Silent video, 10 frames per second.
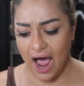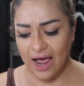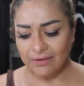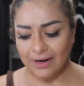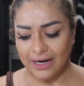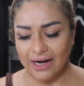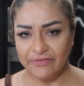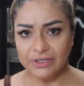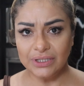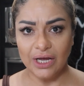I
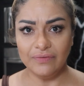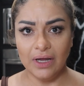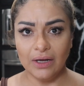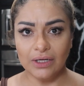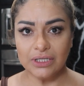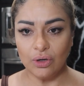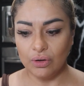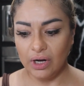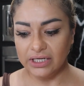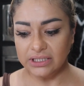never saved it, because I don't
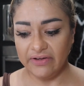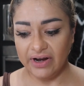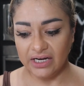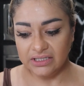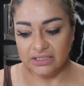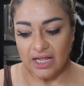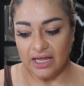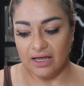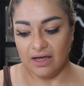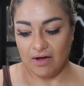know how to save it. I just
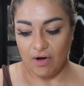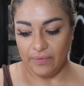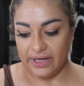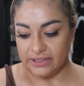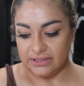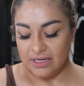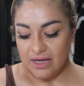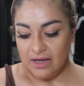like always